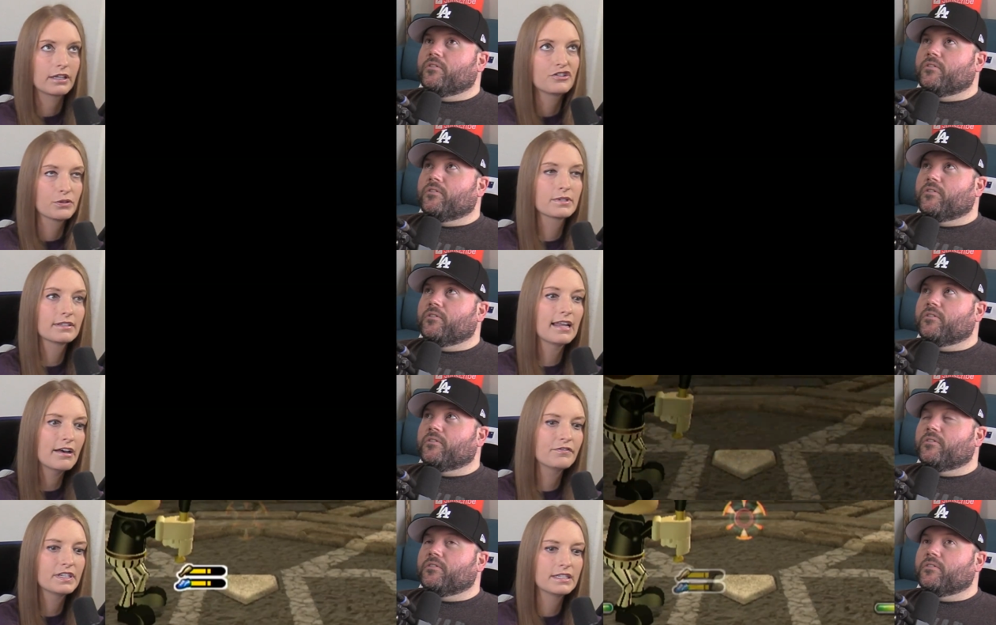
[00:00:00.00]
Speaker 1: lot. She was
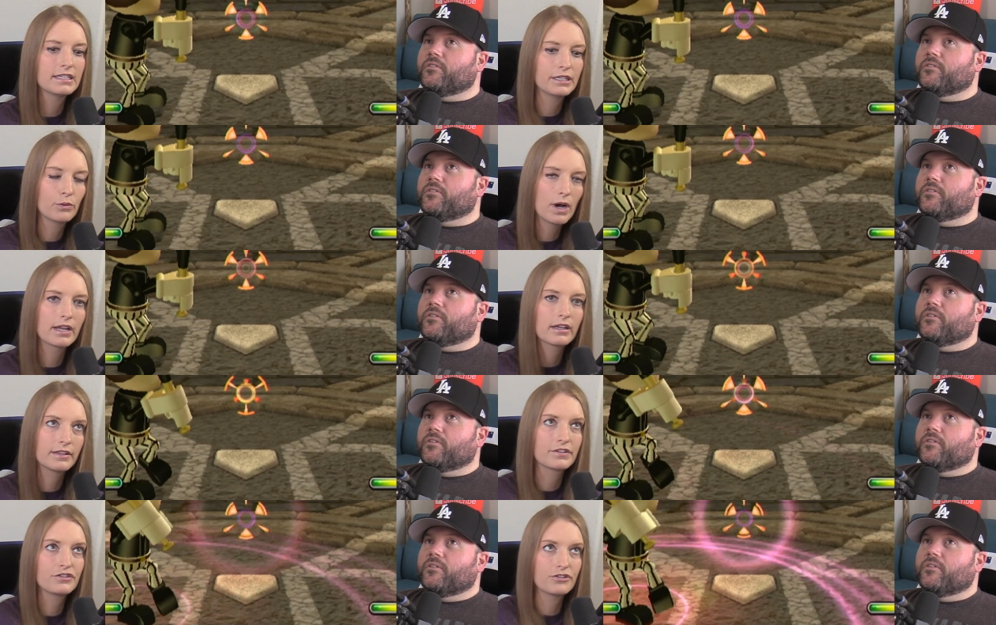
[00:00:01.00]
left in Tijuana in
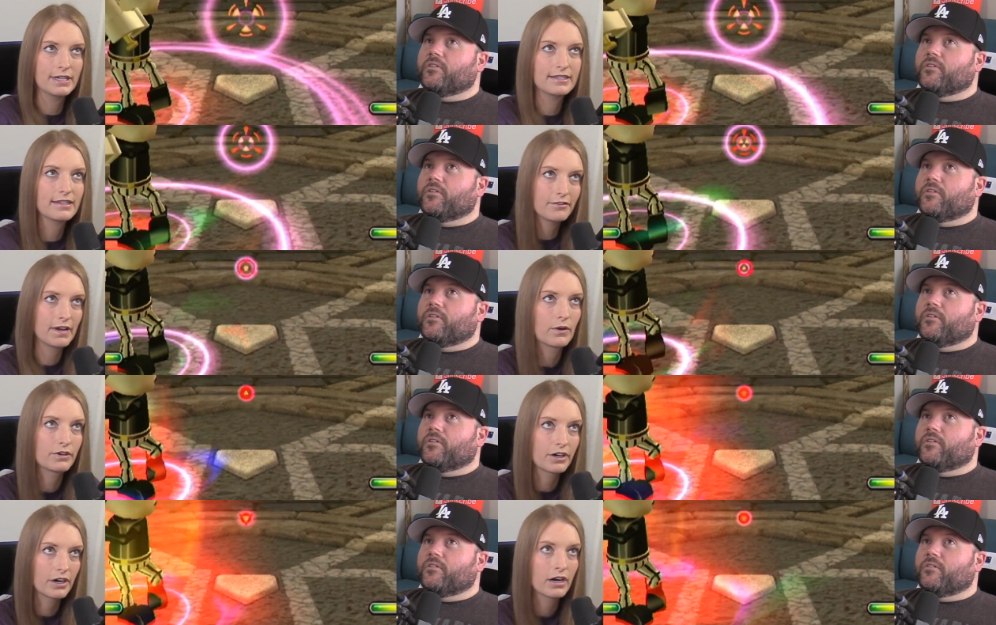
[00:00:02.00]
the streets. They found
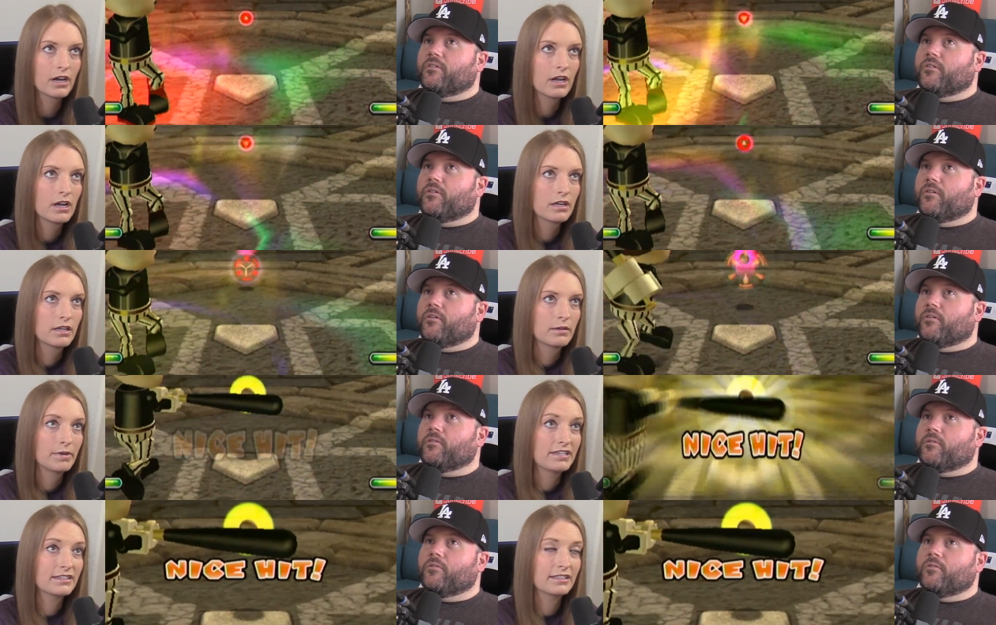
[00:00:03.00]
her,
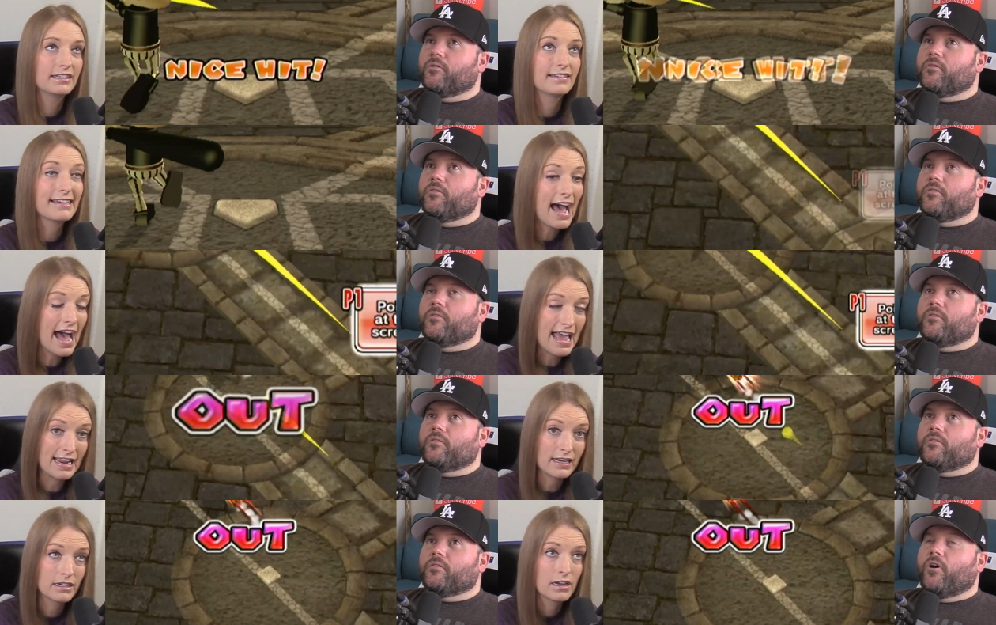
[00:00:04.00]
basically to die.
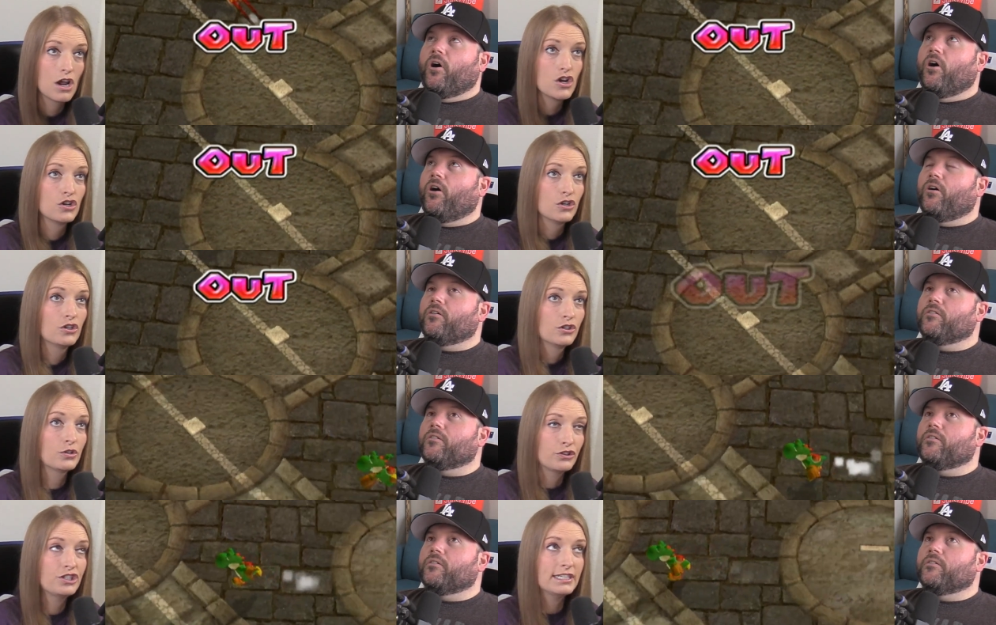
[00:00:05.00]
Oh.
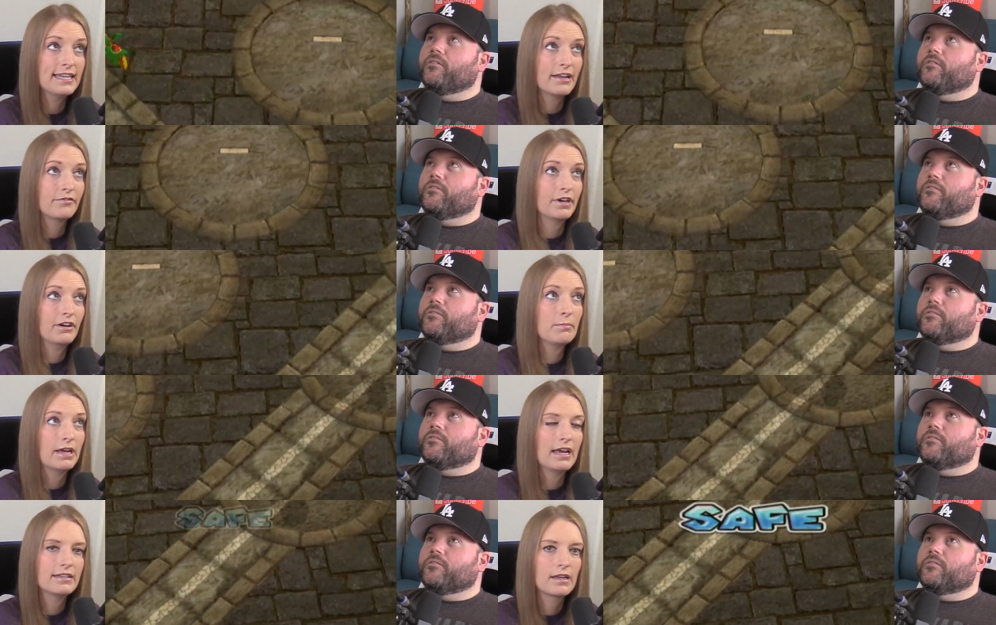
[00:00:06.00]
So she's had very
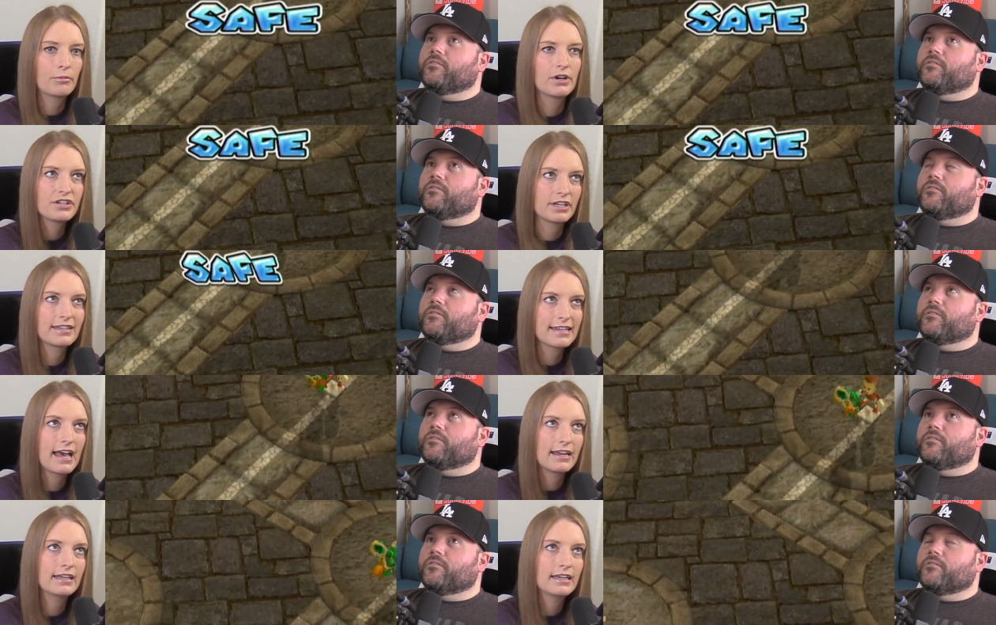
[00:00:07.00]
bad separation
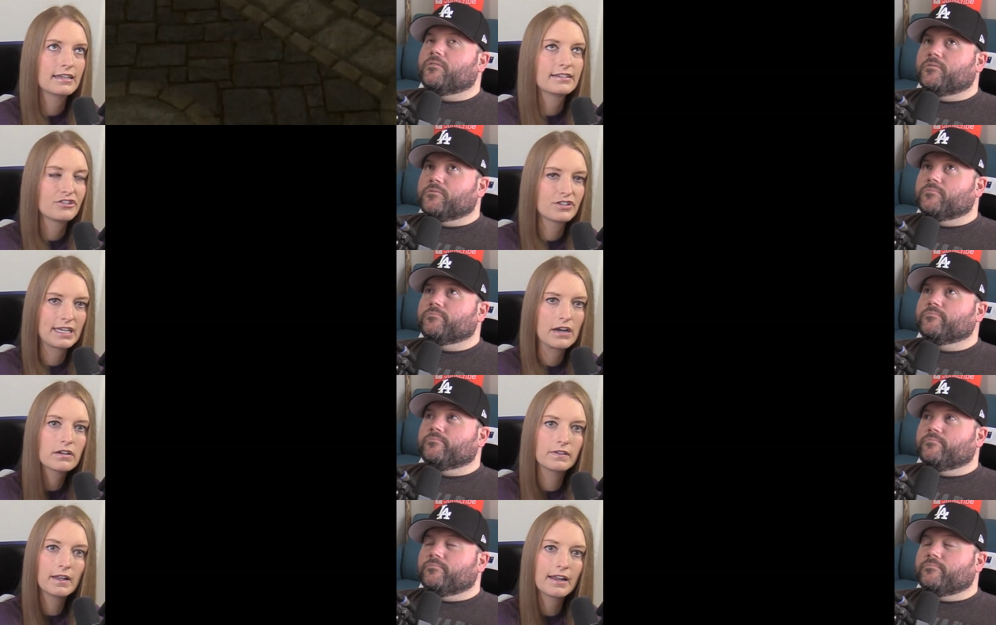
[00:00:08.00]
anxiety and she's scared
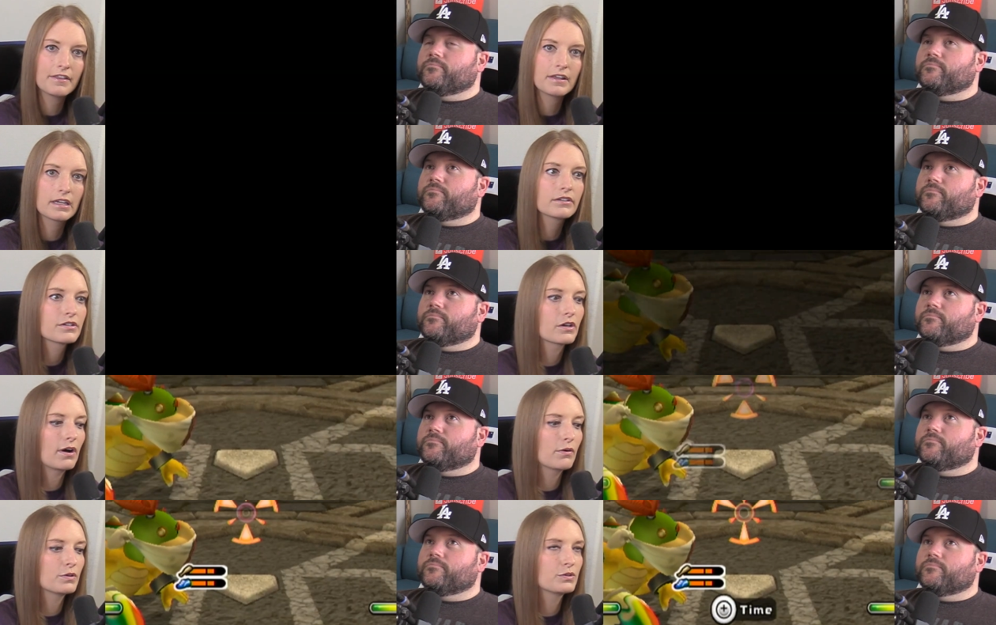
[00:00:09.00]
of a lot of things. So
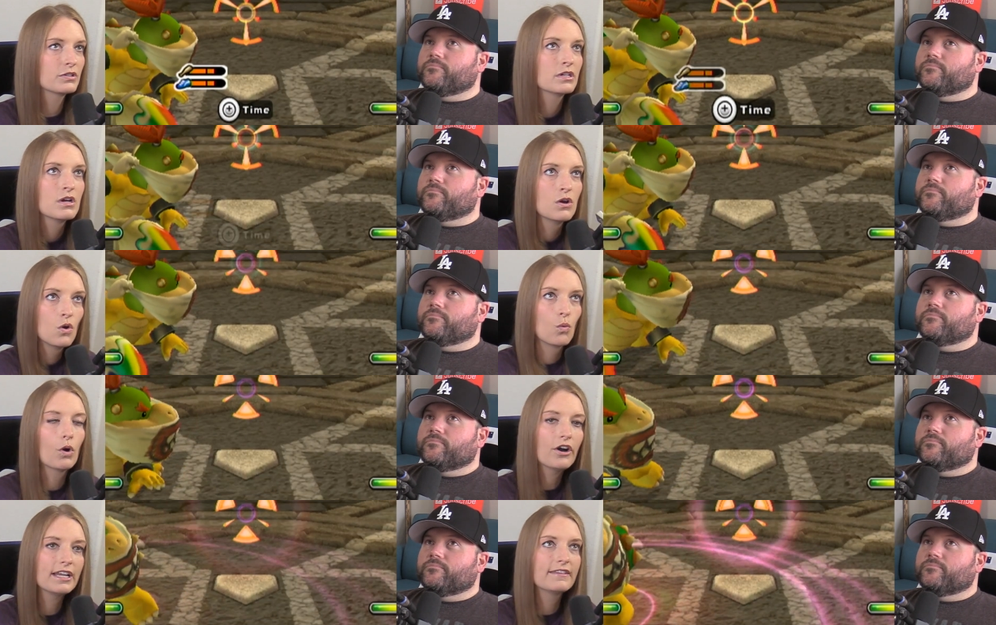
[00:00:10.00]
I was
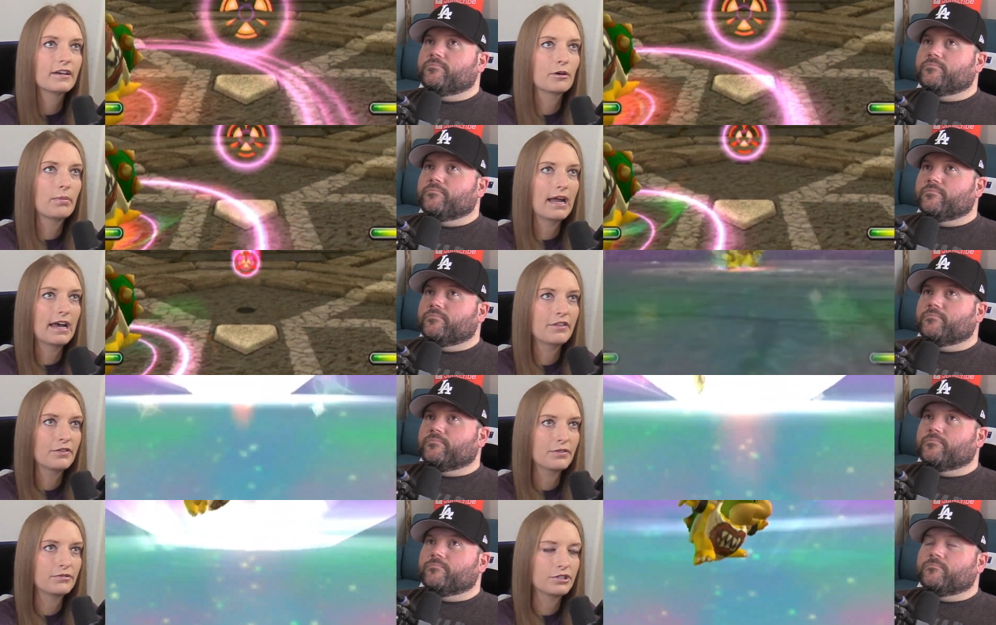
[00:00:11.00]
worried that her bath,
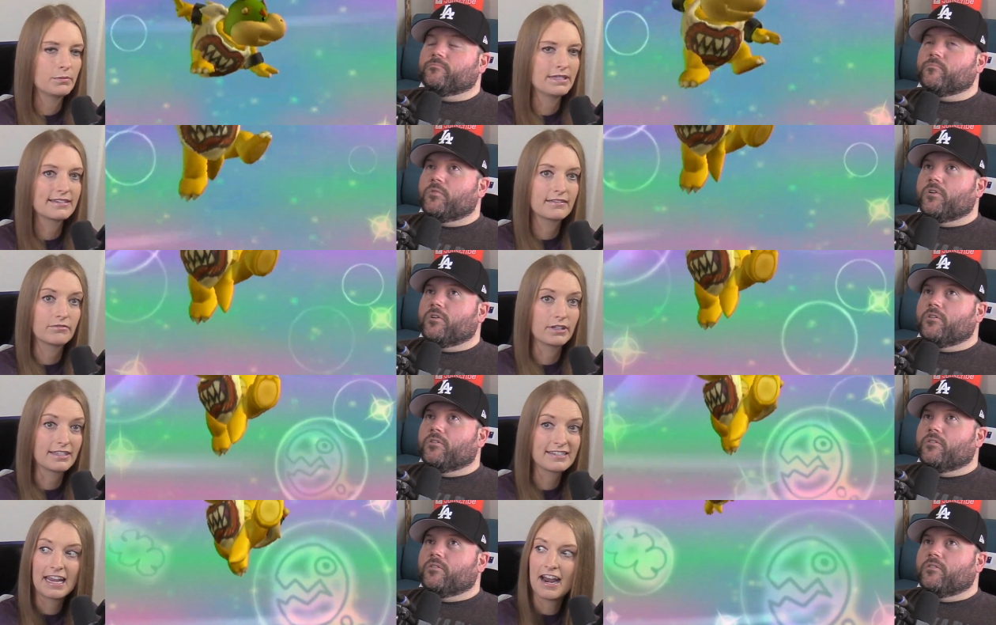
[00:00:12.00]
she'd be really
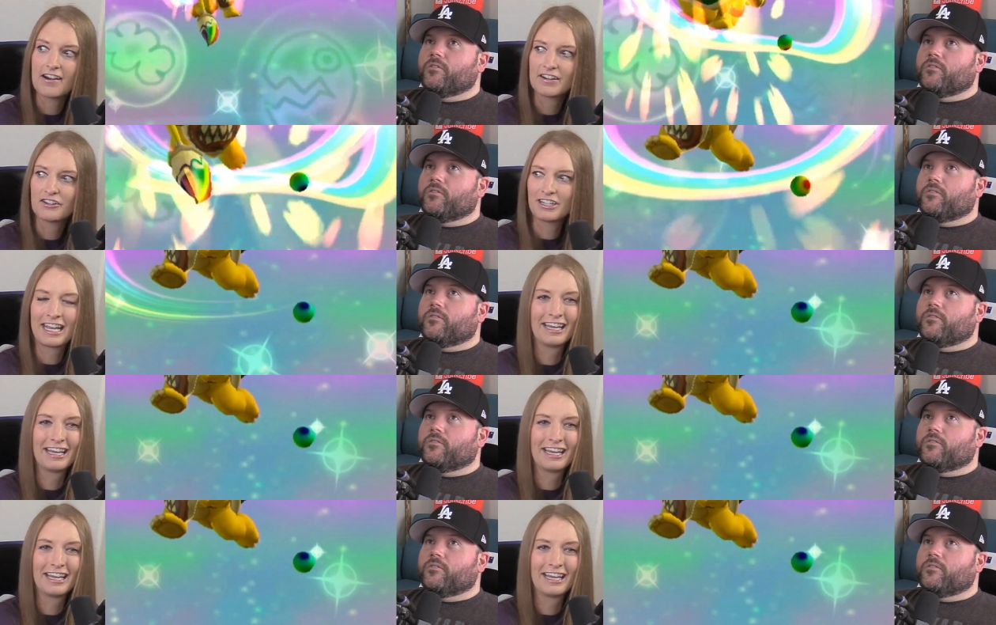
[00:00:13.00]
scared. And she,